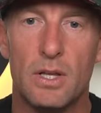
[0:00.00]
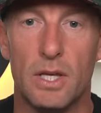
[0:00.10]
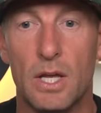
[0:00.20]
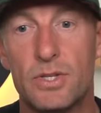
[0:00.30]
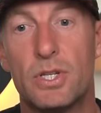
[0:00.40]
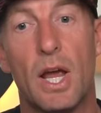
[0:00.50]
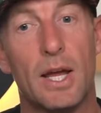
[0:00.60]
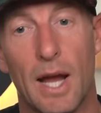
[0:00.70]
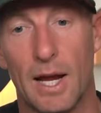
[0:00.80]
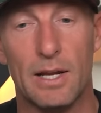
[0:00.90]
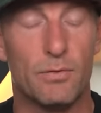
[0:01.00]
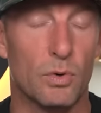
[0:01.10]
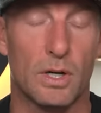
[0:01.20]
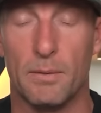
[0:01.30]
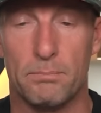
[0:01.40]
the NCAA, if
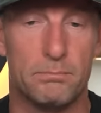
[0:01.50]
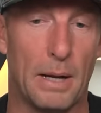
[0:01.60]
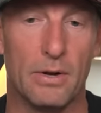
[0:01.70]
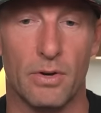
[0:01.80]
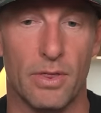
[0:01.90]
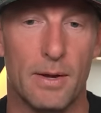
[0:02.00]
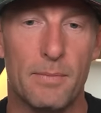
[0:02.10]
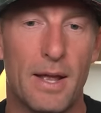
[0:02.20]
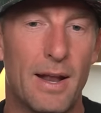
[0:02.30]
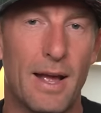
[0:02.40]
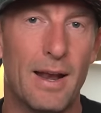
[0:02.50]
we're going to pound on them, and,